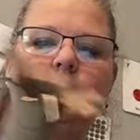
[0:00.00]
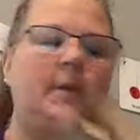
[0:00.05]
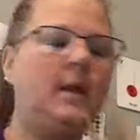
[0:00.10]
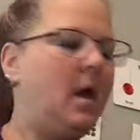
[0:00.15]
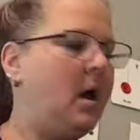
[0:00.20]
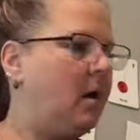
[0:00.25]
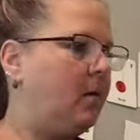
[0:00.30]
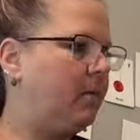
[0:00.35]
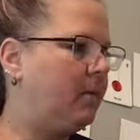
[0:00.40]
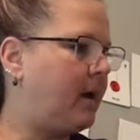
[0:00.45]

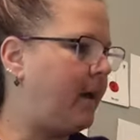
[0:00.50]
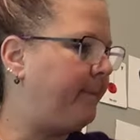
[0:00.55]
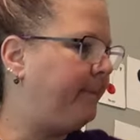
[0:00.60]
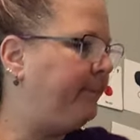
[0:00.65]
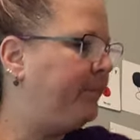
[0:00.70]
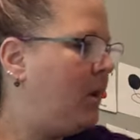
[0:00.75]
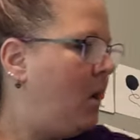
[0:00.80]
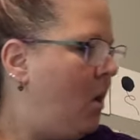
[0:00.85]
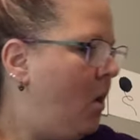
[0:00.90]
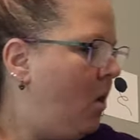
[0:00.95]
All right.
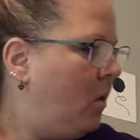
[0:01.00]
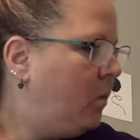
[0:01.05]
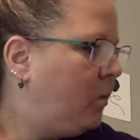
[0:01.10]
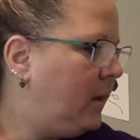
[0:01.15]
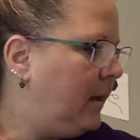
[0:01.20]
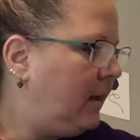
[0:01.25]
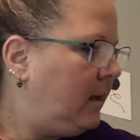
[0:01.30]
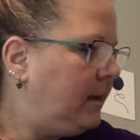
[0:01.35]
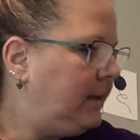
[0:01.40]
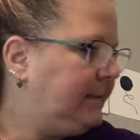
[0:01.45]

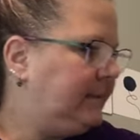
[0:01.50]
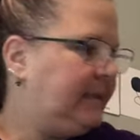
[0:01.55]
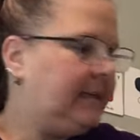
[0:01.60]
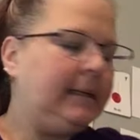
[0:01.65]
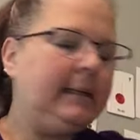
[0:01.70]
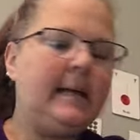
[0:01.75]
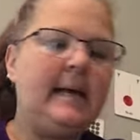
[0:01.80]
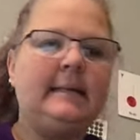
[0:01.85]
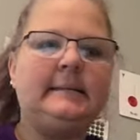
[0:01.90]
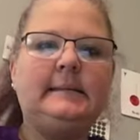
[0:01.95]
Well,
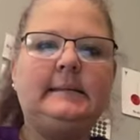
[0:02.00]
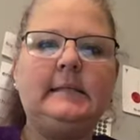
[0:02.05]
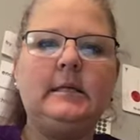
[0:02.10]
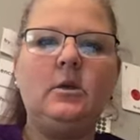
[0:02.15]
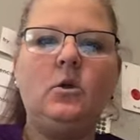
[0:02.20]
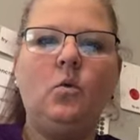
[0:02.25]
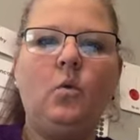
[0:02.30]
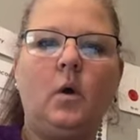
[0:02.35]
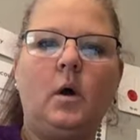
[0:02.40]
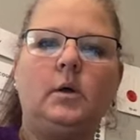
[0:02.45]
until I see
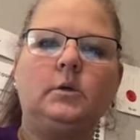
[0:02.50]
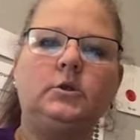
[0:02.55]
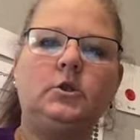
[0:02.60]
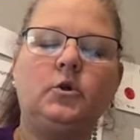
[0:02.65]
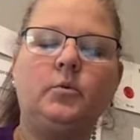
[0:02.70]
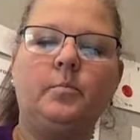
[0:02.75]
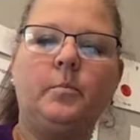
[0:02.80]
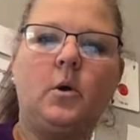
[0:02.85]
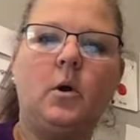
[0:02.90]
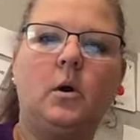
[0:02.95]
you all
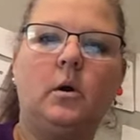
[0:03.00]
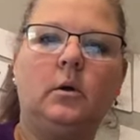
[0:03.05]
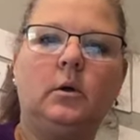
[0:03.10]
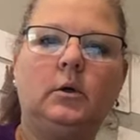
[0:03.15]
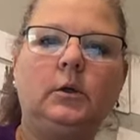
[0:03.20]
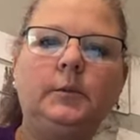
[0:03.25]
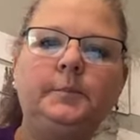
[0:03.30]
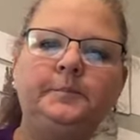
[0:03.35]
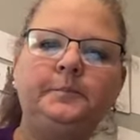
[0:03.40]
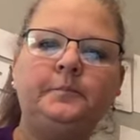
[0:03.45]

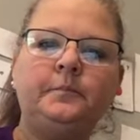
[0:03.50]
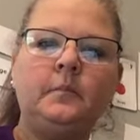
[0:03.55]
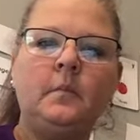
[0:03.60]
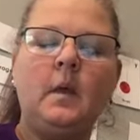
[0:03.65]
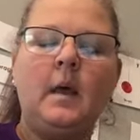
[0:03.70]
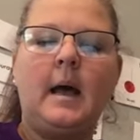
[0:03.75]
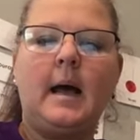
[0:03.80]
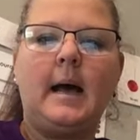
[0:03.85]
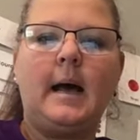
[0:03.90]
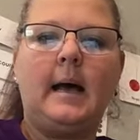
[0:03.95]
tomorrow,
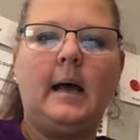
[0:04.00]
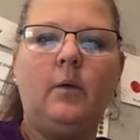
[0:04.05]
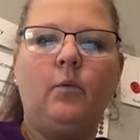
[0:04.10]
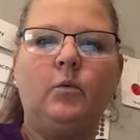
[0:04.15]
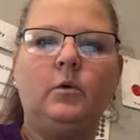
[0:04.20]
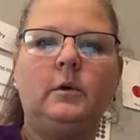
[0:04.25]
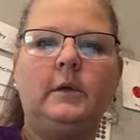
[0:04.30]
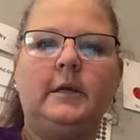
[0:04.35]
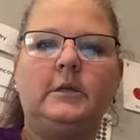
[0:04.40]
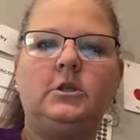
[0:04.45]
I
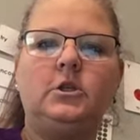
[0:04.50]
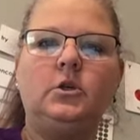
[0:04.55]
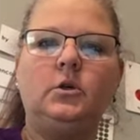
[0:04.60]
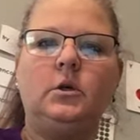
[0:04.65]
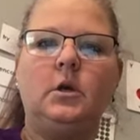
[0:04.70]
will let you